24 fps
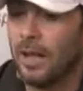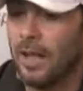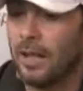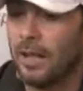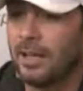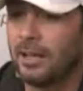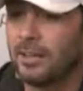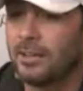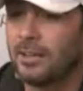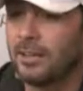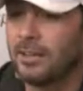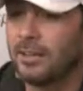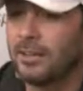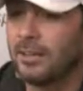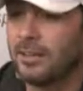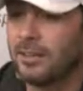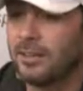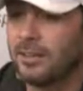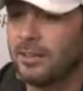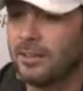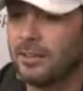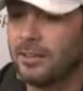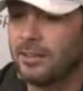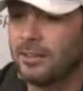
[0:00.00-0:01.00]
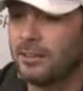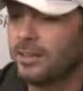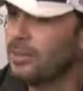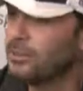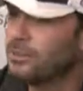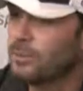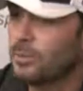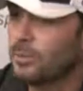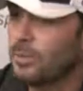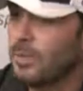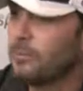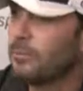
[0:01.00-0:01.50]
and then he
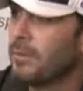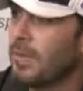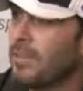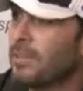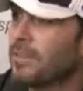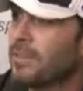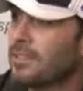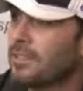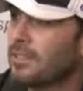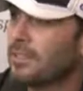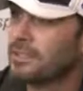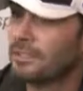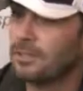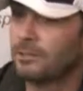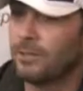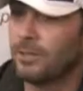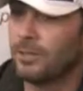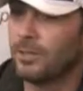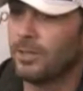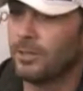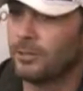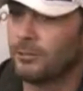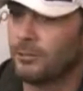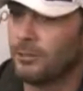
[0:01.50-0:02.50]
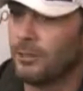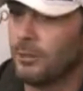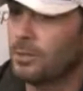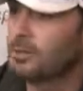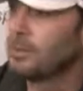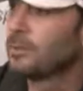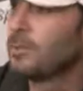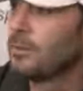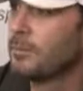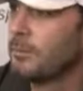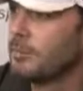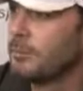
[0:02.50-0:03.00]
told me I'm naked, and I said, "Well, of
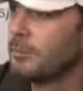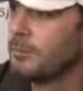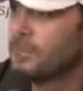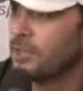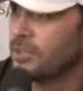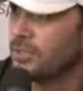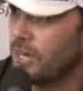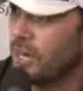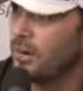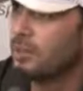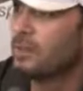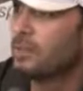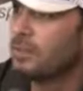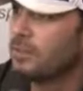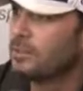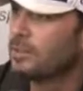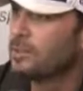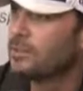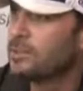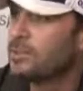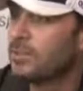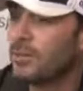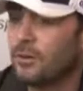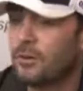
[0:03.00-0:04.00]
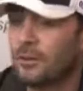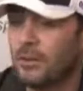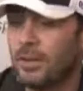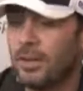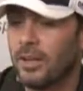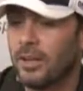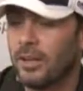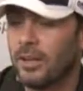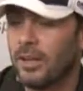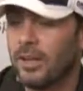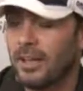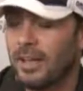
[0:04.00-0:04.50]
course I'm in the shower." So,
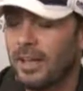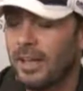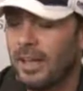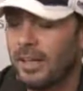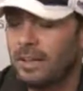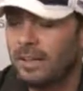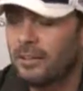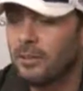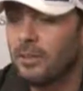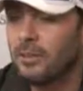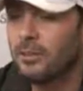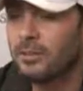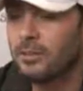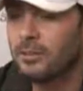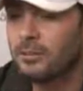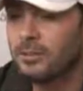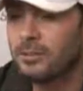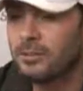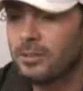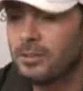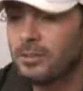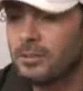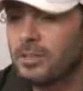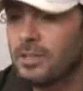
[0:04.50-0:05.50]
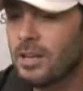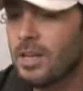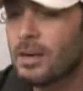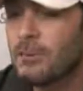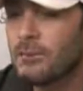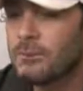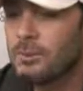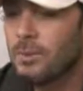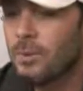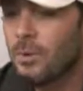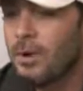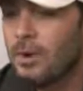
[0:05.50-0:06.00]
there's
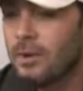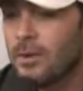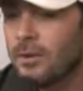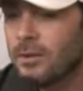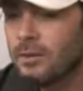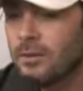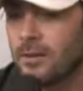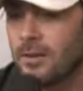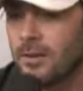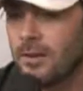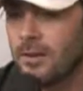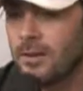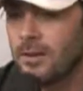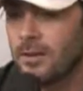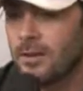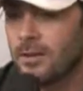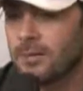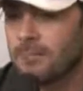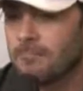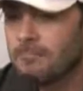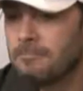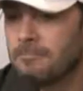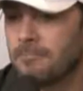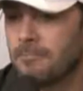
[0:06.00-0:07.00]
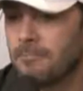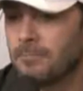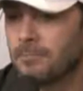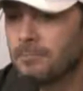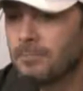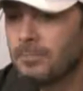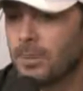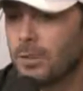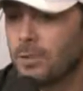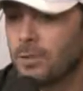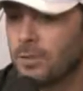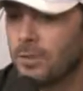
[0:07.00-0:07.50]
times where
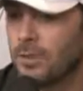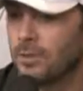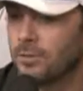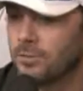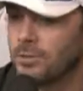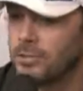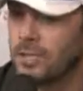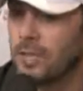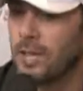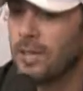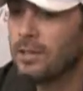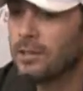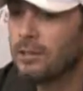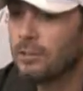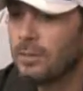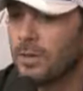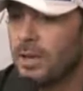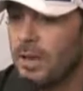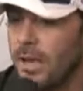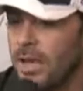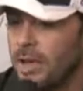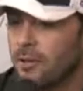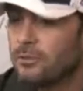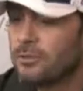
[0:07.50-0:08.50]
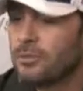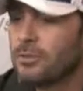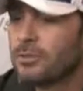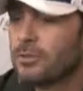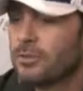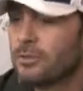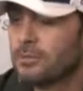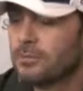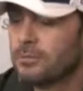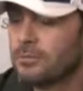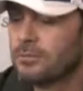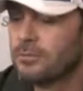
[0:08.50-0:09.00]
you can understand, but
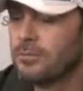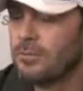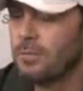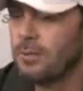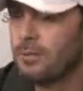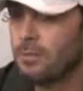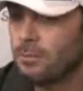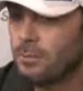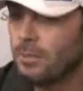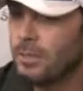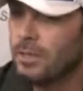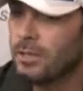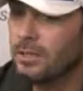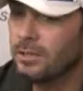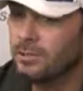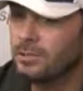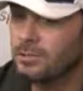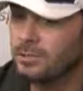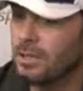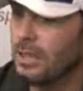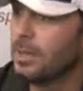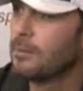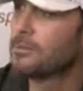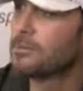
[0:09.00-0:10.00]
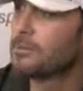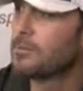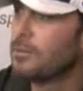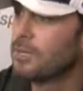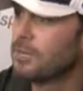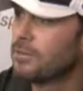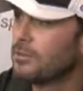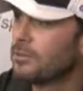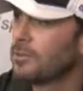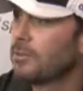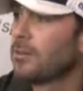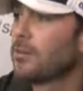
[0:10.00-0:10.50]
after three times of
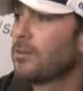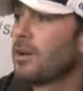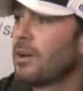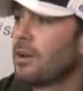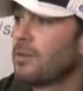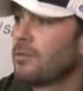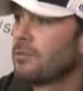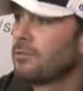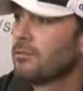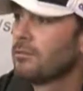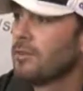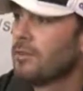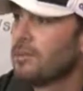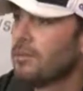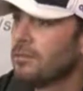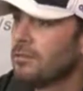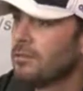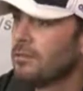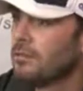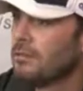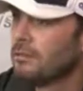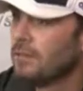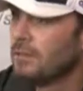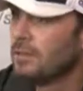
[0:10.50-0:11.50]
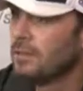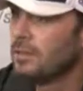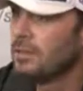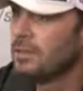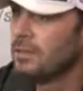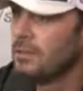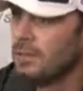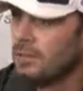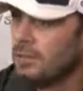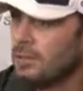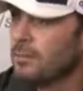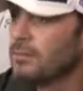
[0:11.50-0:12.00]
being turned around and
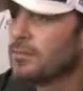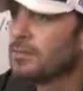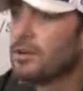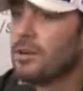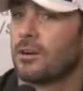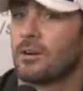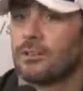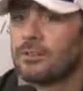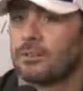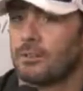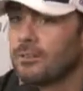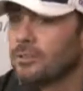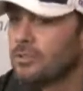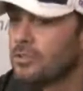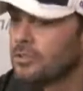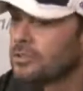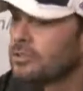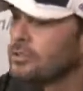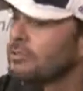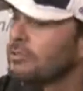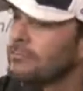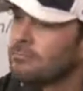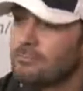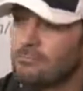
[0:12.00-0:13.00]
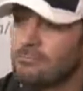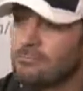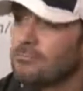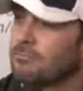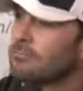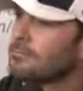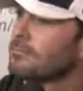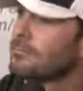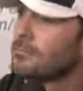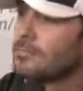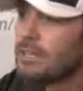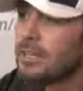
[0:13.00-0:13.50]
hearing I'm sorry, it's just
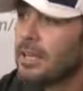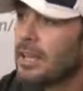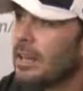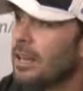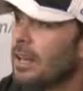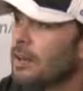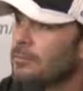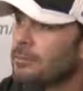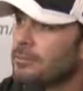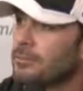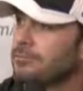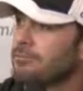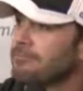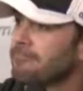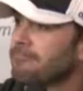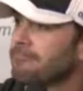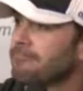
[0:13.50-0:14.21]
can't happen.